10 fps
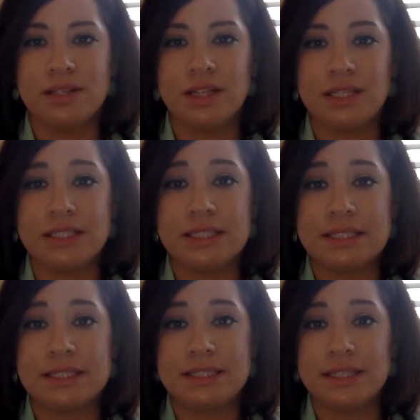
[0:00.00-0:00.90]
Let's
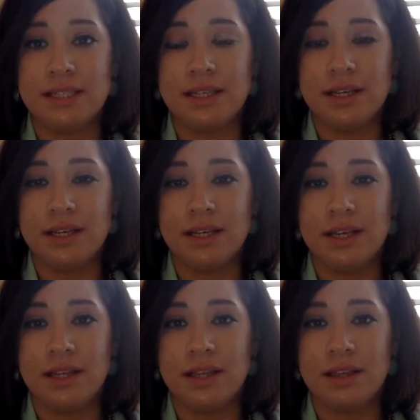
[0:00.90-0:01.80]
see.
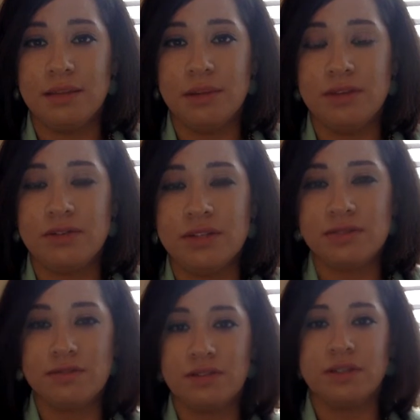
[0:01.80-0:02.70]
The main
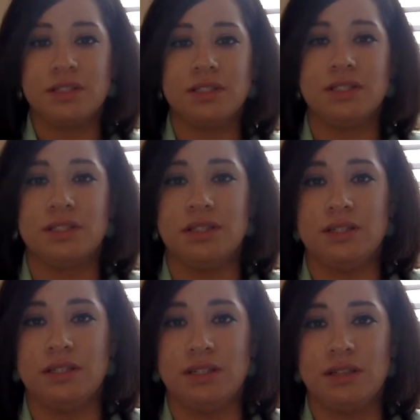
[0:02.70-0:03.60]
reason for this
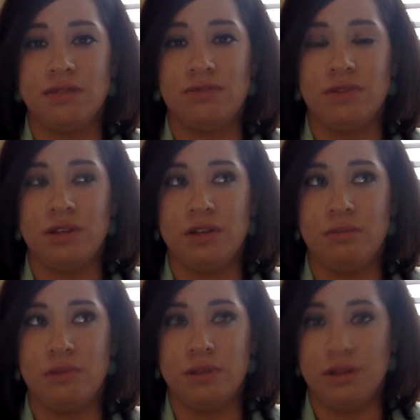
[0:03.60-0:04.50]
is I've really
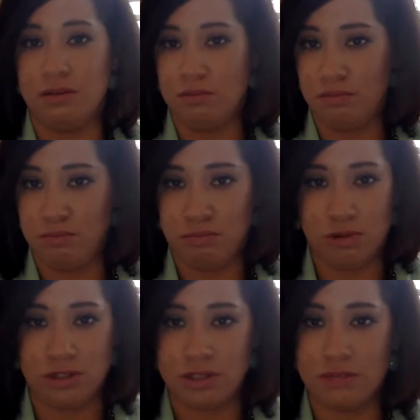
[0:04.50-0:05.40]
been
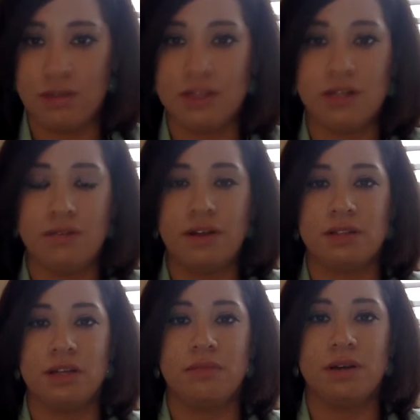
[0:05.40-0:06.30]
pushing myself
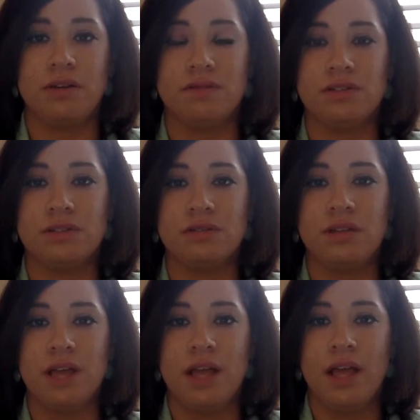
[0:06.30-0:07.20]
outside of my comfort zone,
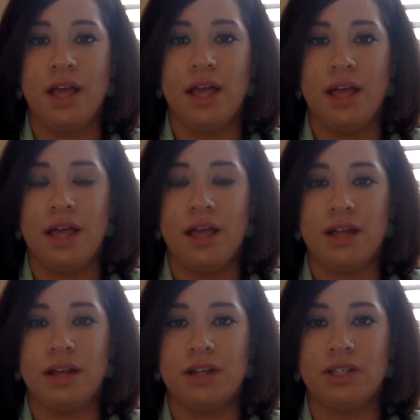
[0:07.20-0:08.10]

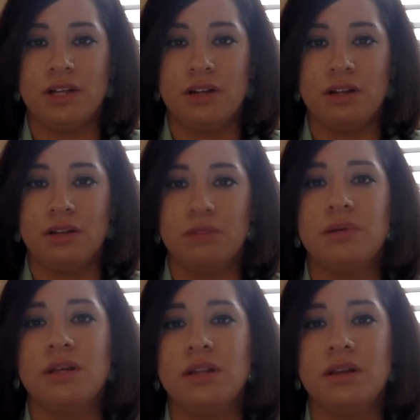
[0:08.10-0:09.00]
and I shared a little
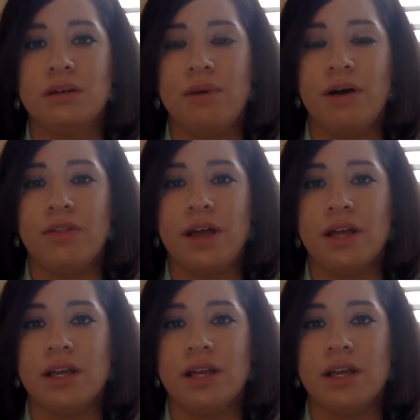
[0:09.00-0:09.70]
bit about that